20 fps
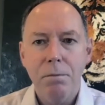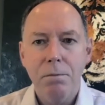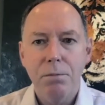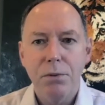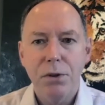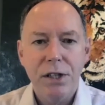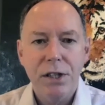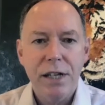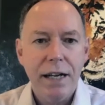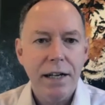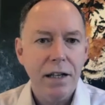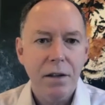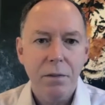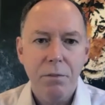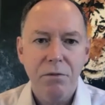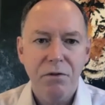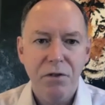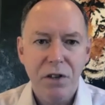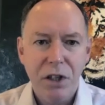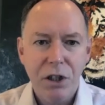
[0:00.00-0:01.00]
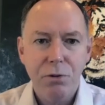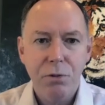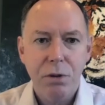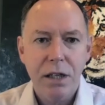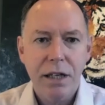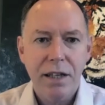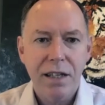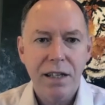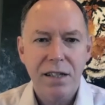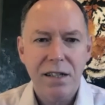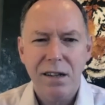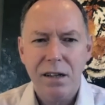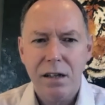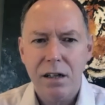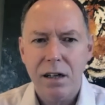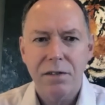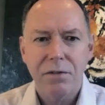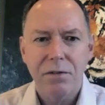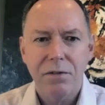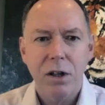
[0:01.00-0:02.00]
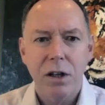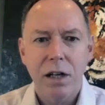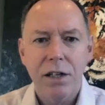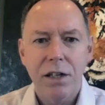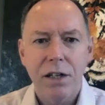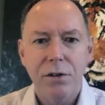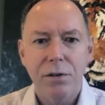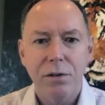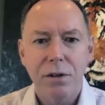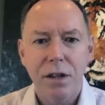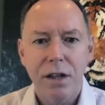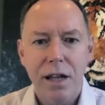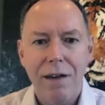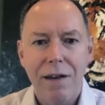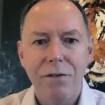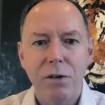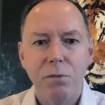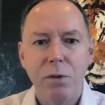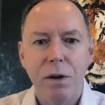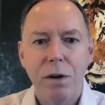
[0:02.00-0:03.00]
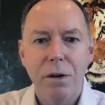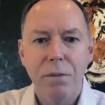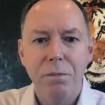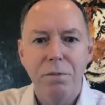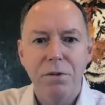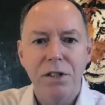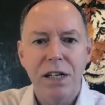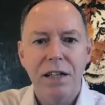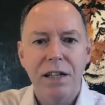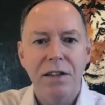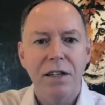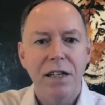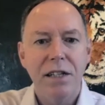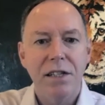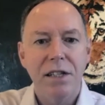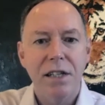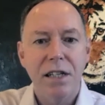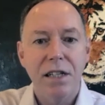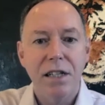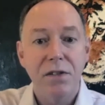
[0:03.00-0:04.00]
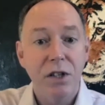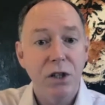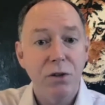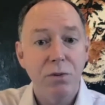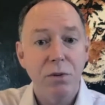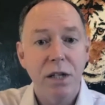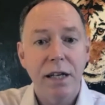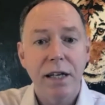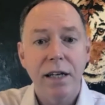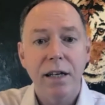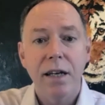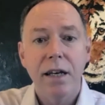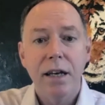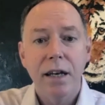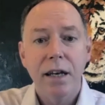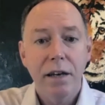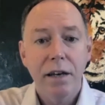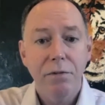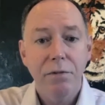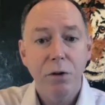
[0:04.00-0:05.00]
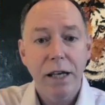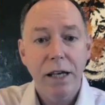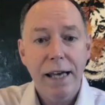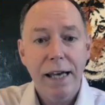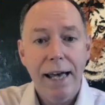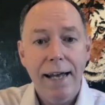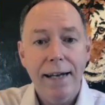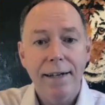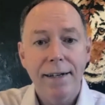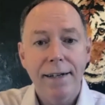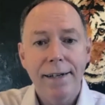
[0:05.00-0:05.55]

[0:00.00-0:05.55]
presenting them visually, there's a lot of clients who love it when we present these things visually, if we can.